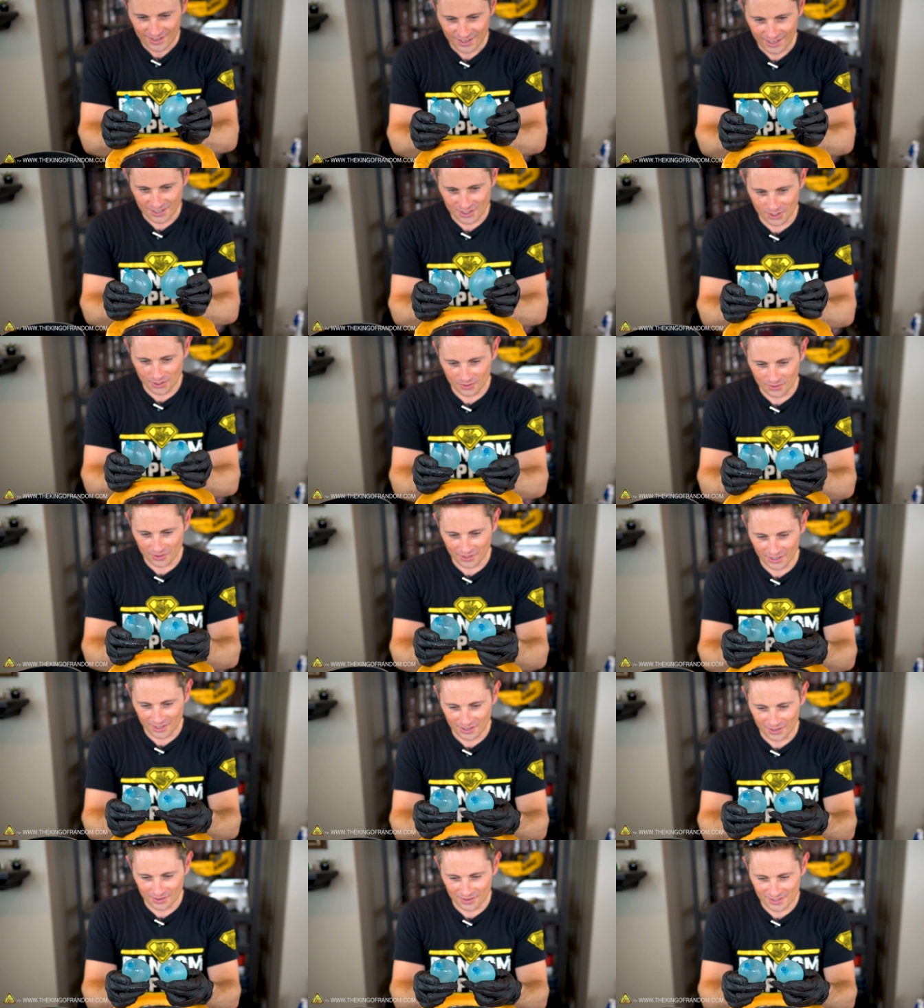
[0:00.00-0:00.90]
I don't
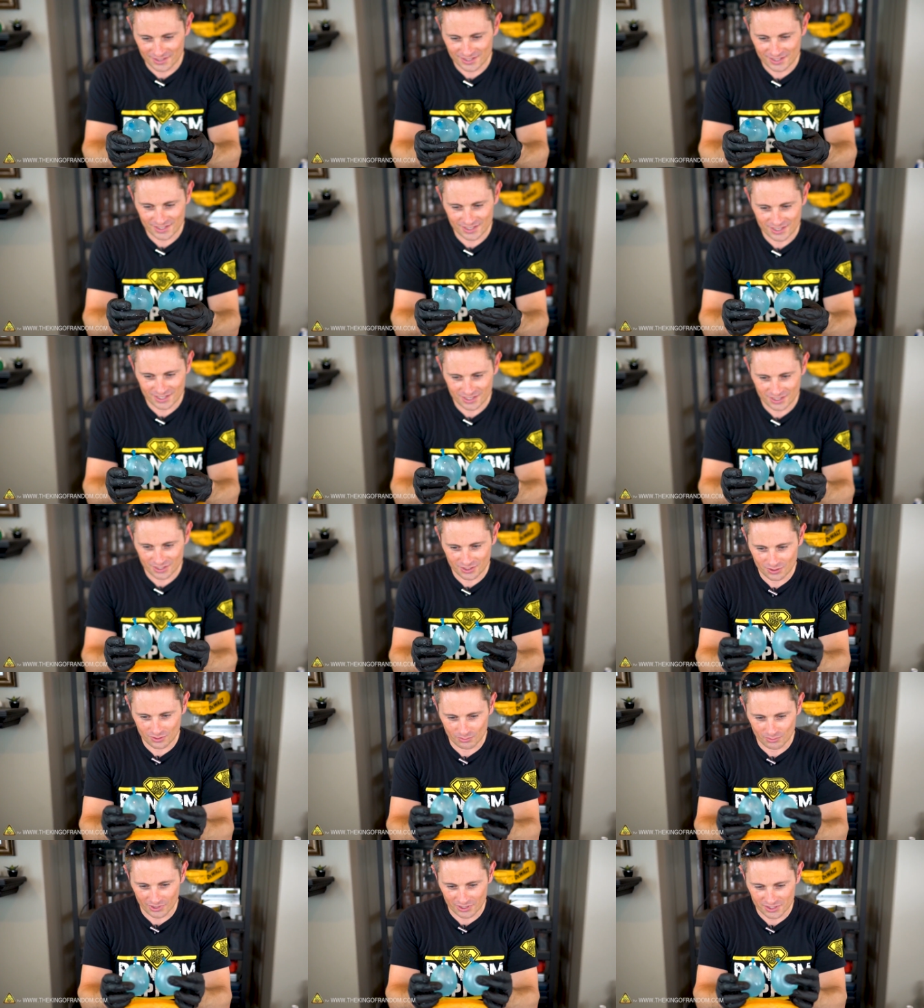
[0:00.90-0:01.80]
really notice
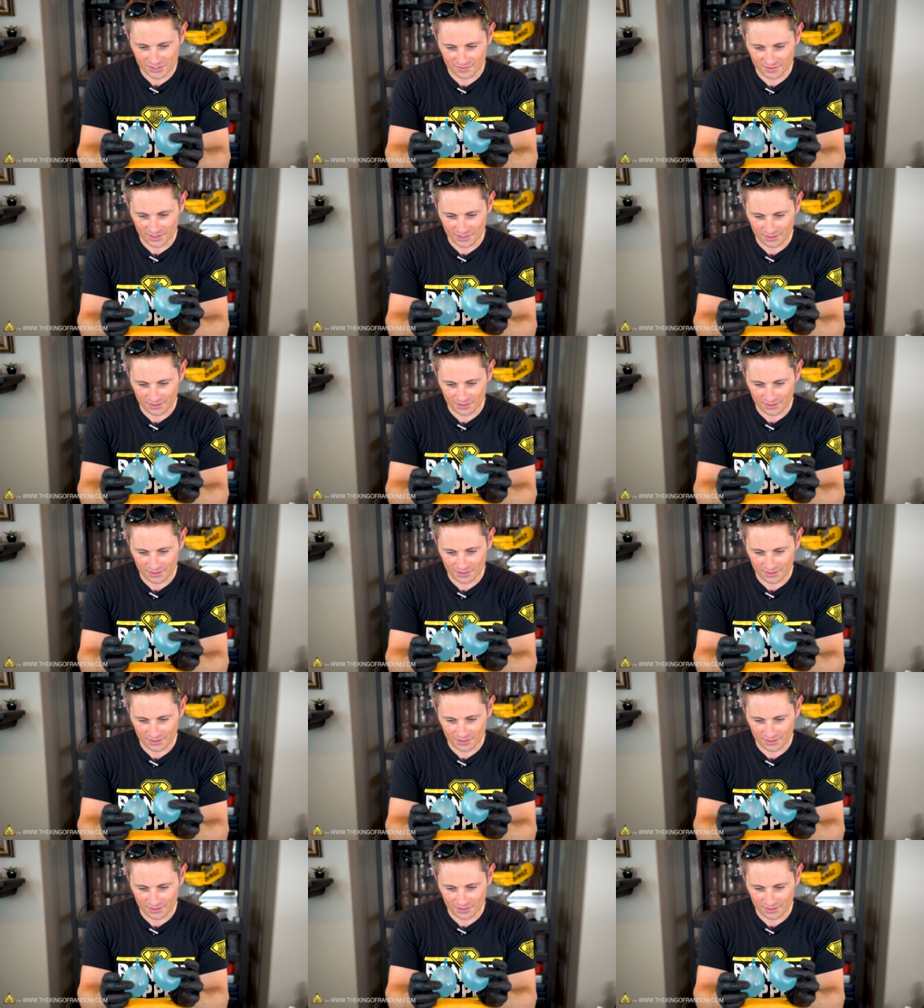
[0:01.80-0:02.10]
too much of a